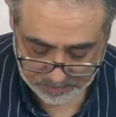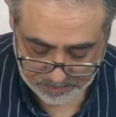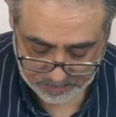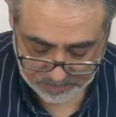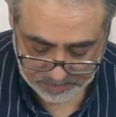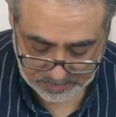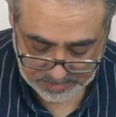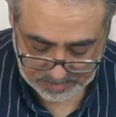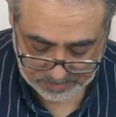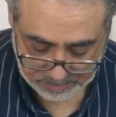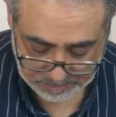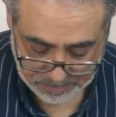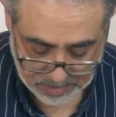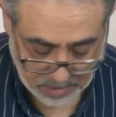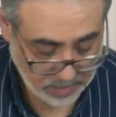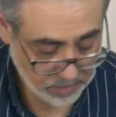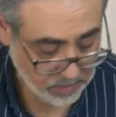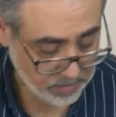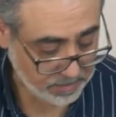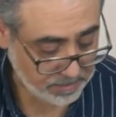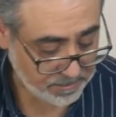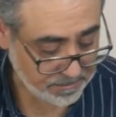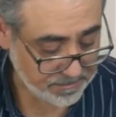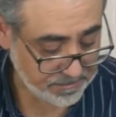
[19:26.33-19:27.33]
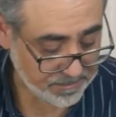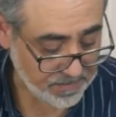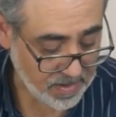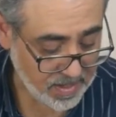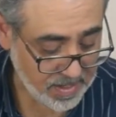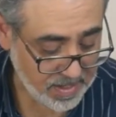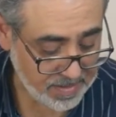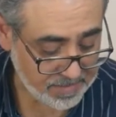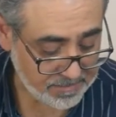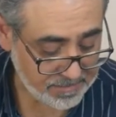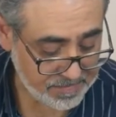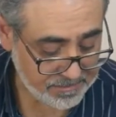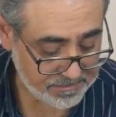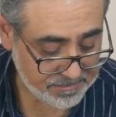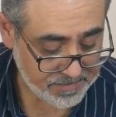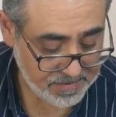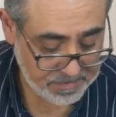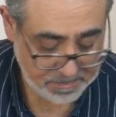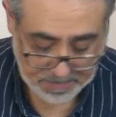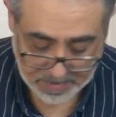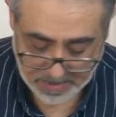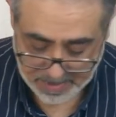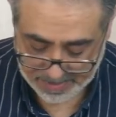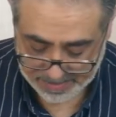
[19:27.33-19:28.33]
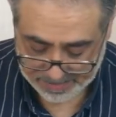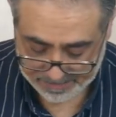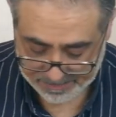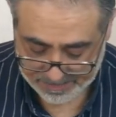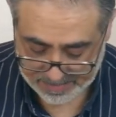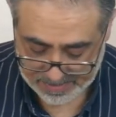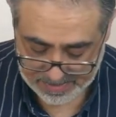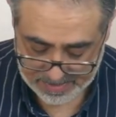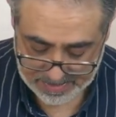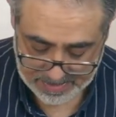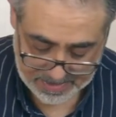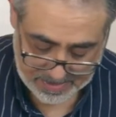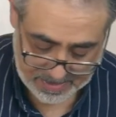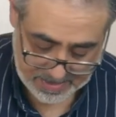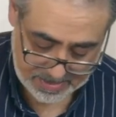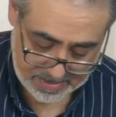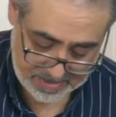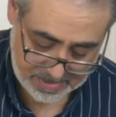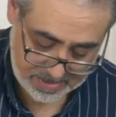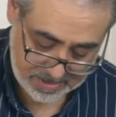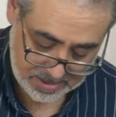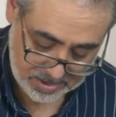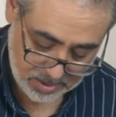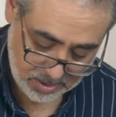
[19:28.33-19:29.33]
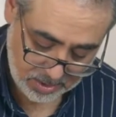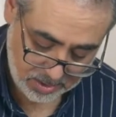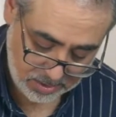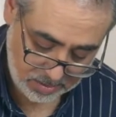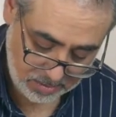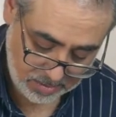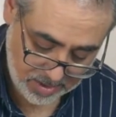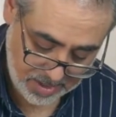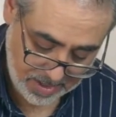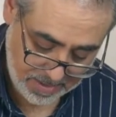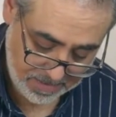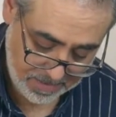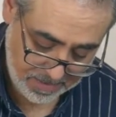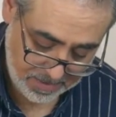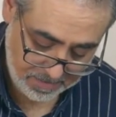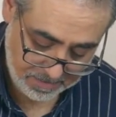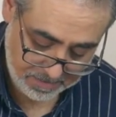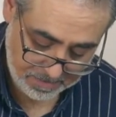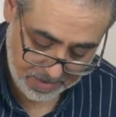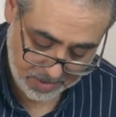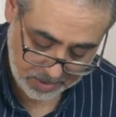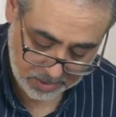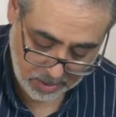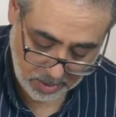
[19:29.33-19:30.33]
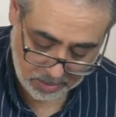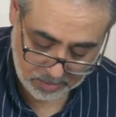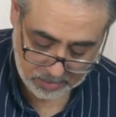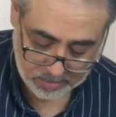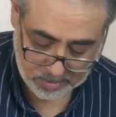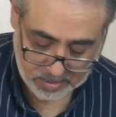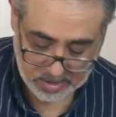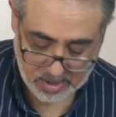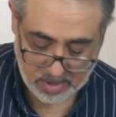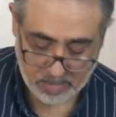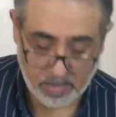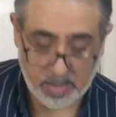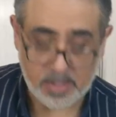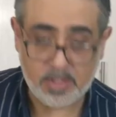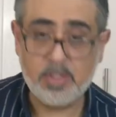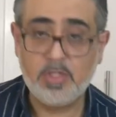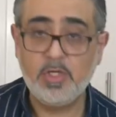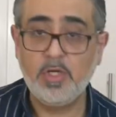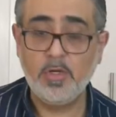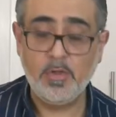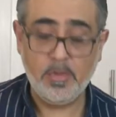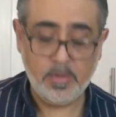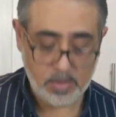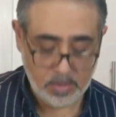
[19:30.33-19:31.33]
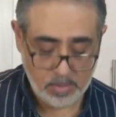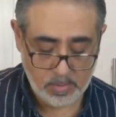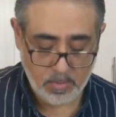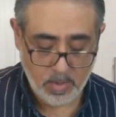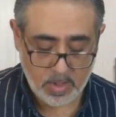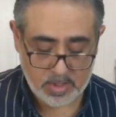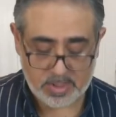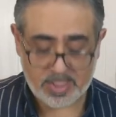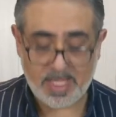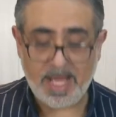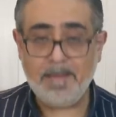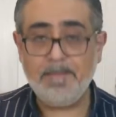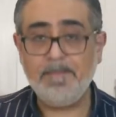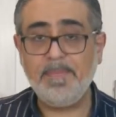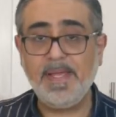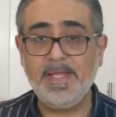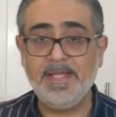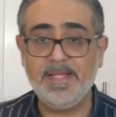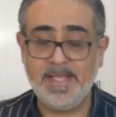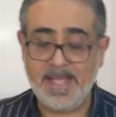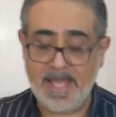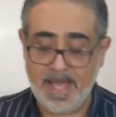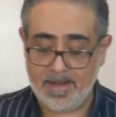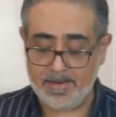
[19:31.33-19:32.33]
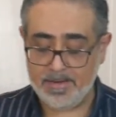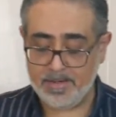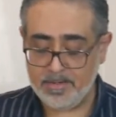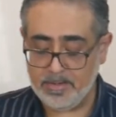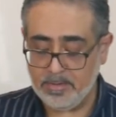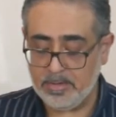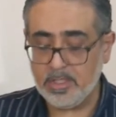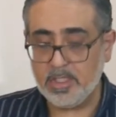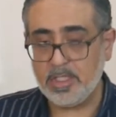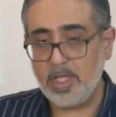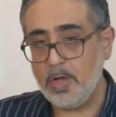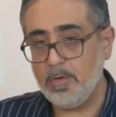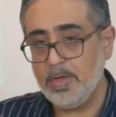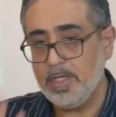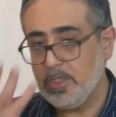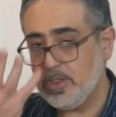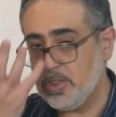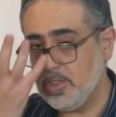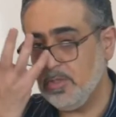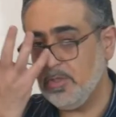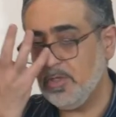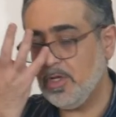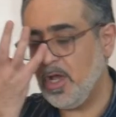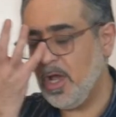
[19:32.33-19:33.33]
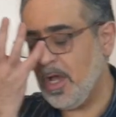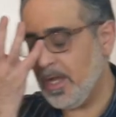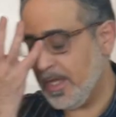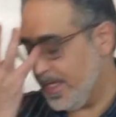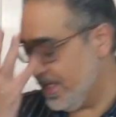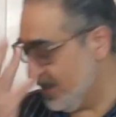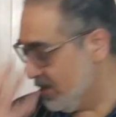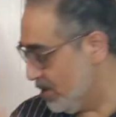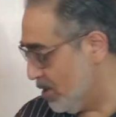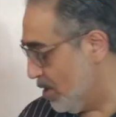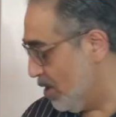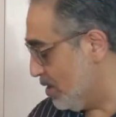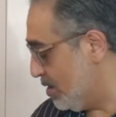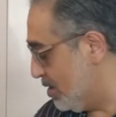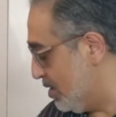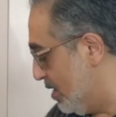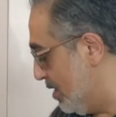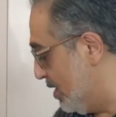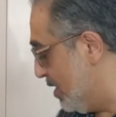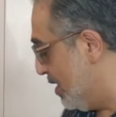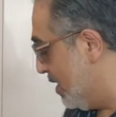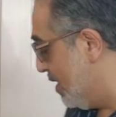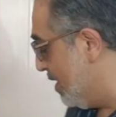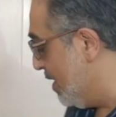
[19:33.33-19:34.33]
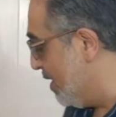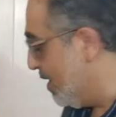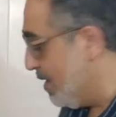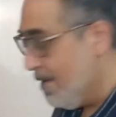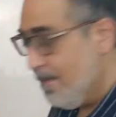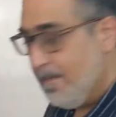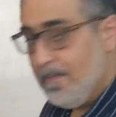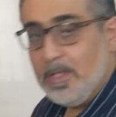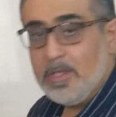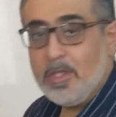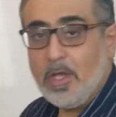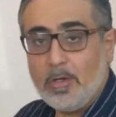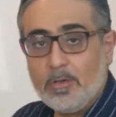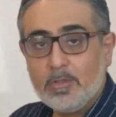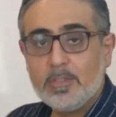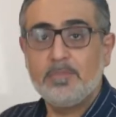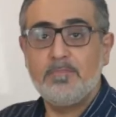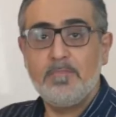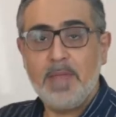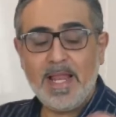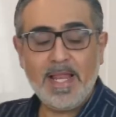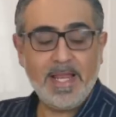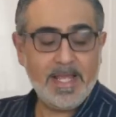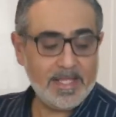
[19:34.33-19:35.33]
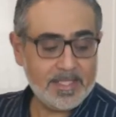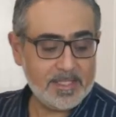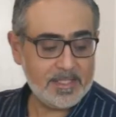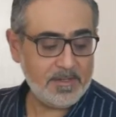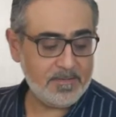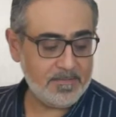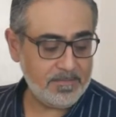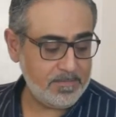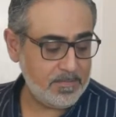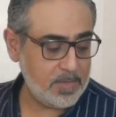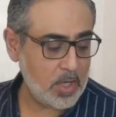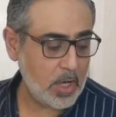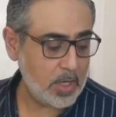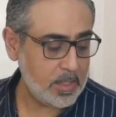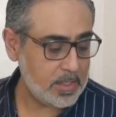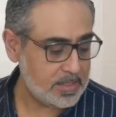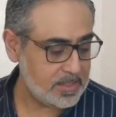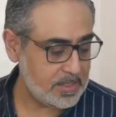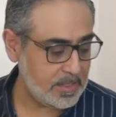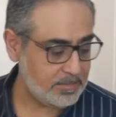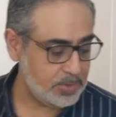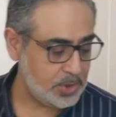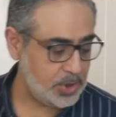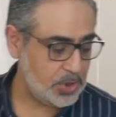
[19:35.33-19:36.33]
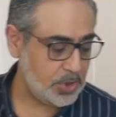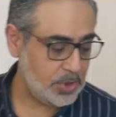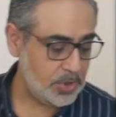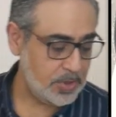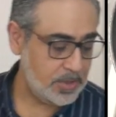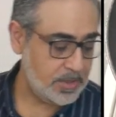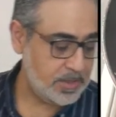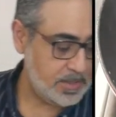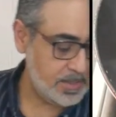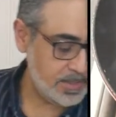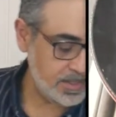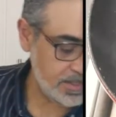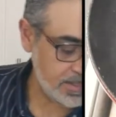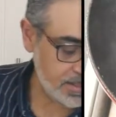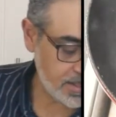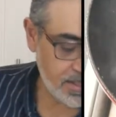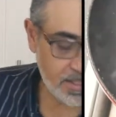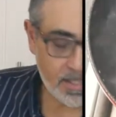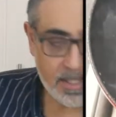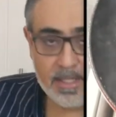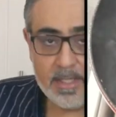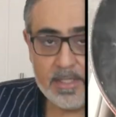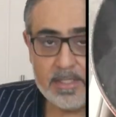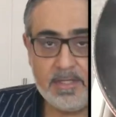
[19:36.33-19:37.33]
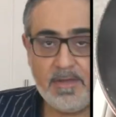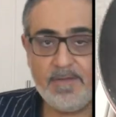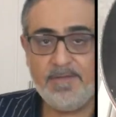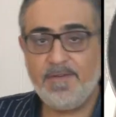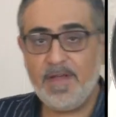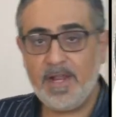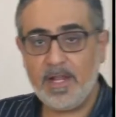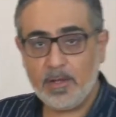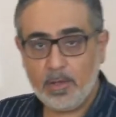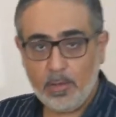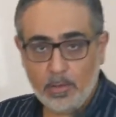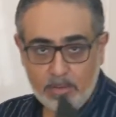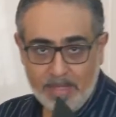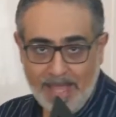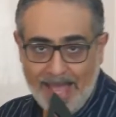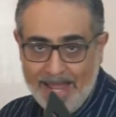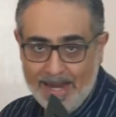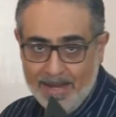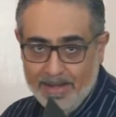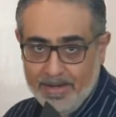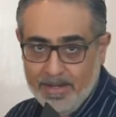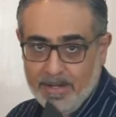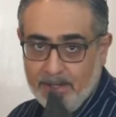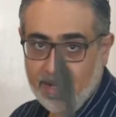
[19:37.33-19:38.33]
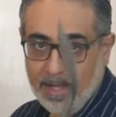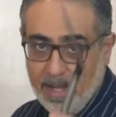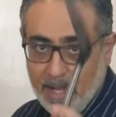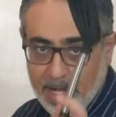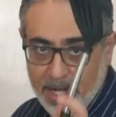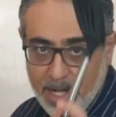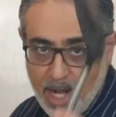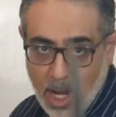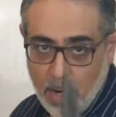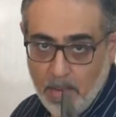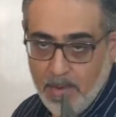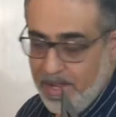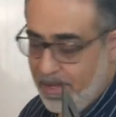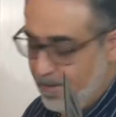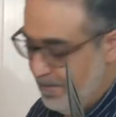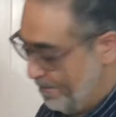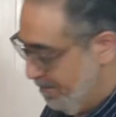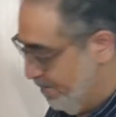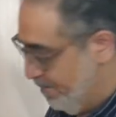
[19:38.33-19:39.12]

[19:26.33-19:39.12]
Let's go with 5 every bite. Let's not do the McDonald's thing with 2. Who was that bean counter who said only 2 gherkins costing McDonald's millions of dollars, I'm sure? It's a fella called Alan. I know it.